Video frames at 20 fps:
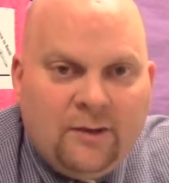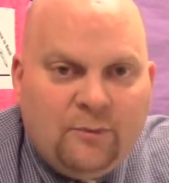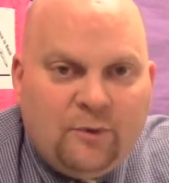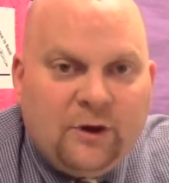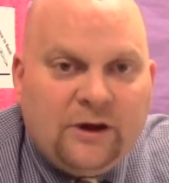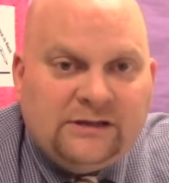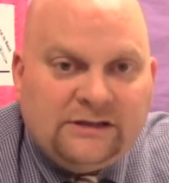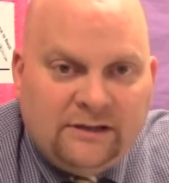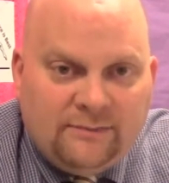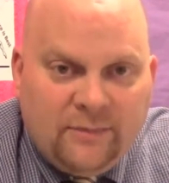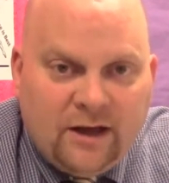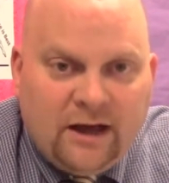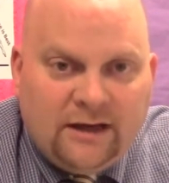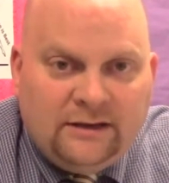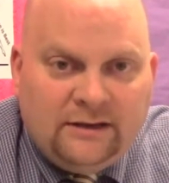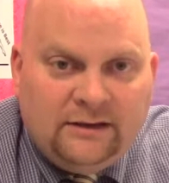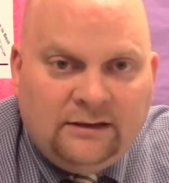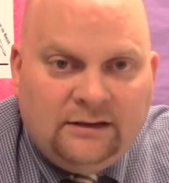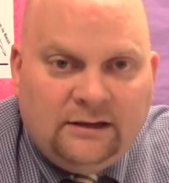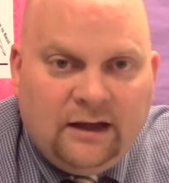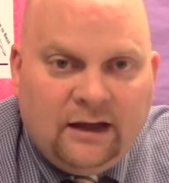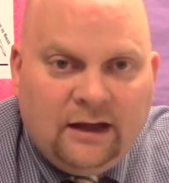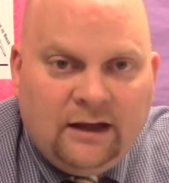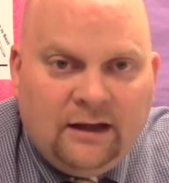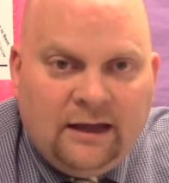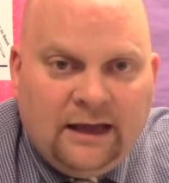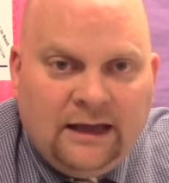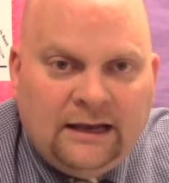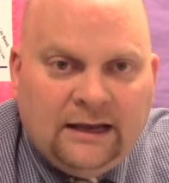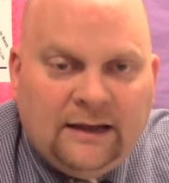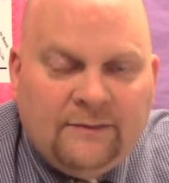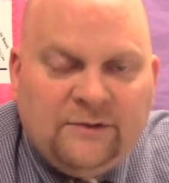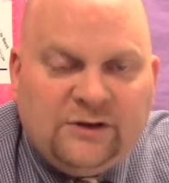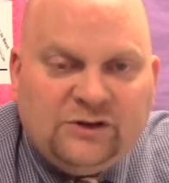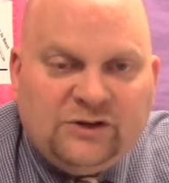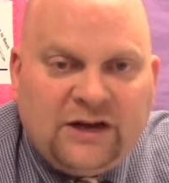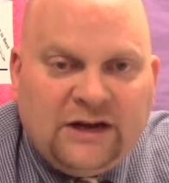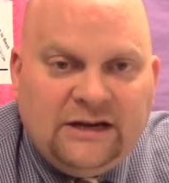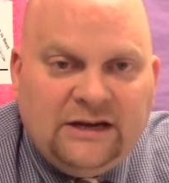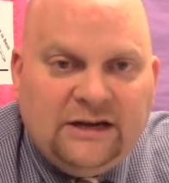press the button and let
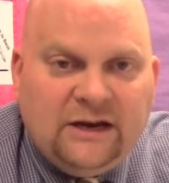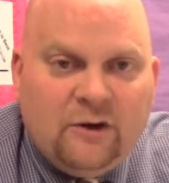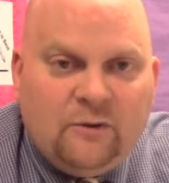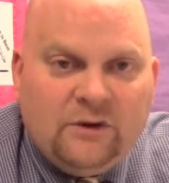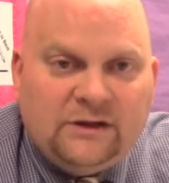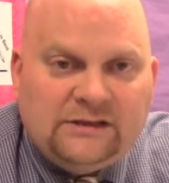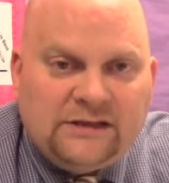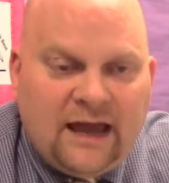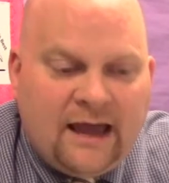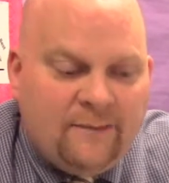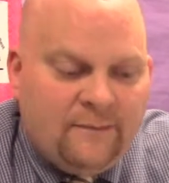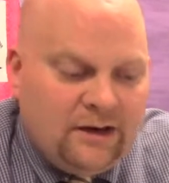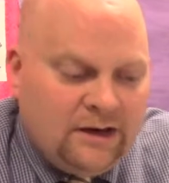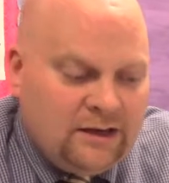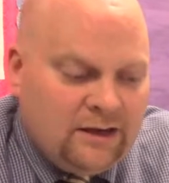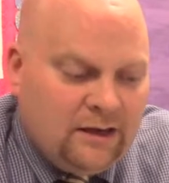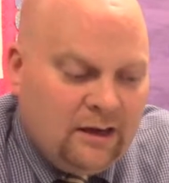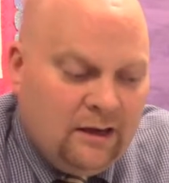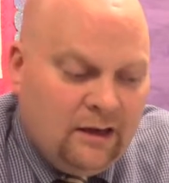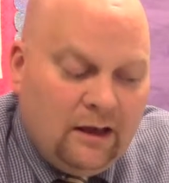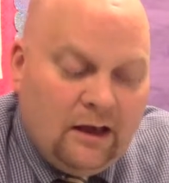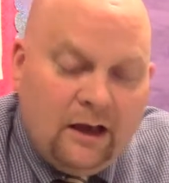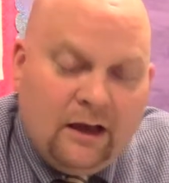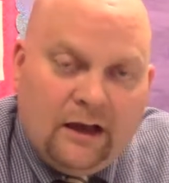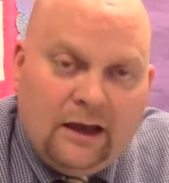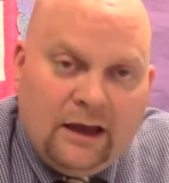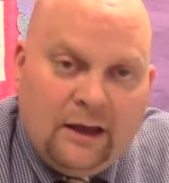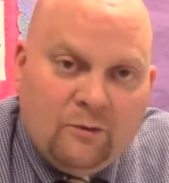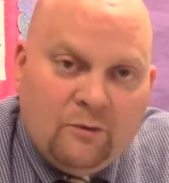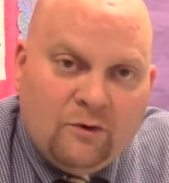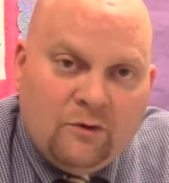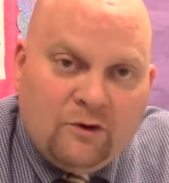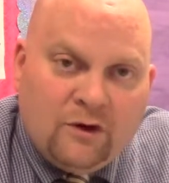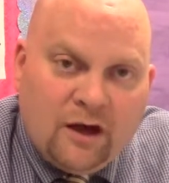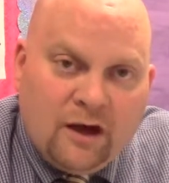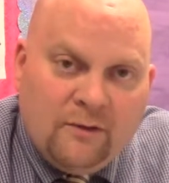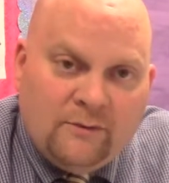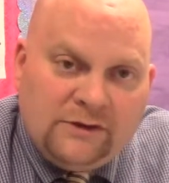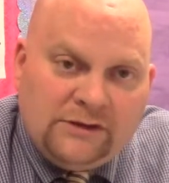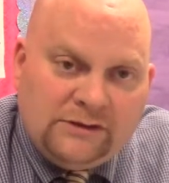Ms. Cheney know what's happening, and we'll
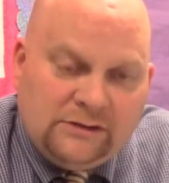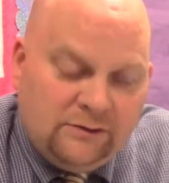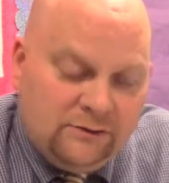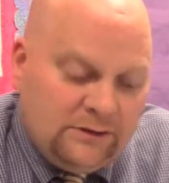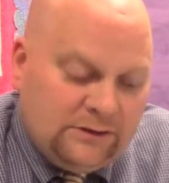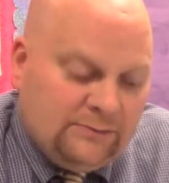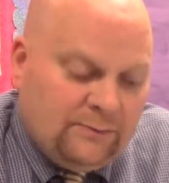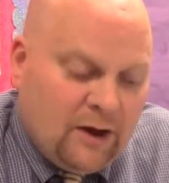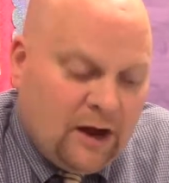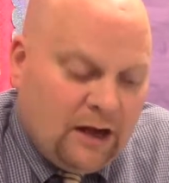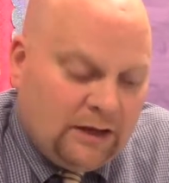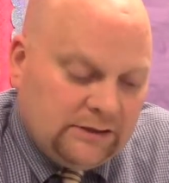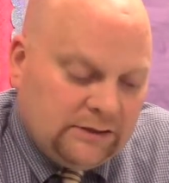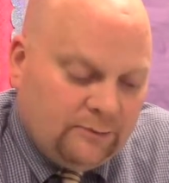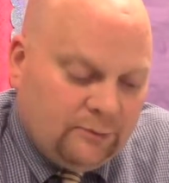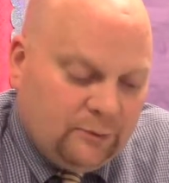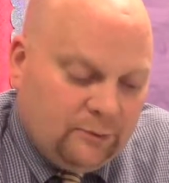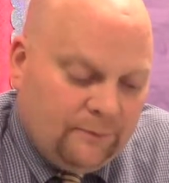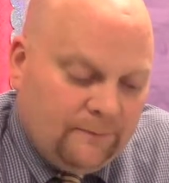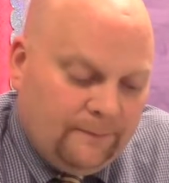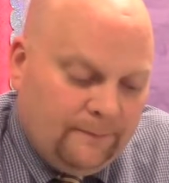come as soon as possible.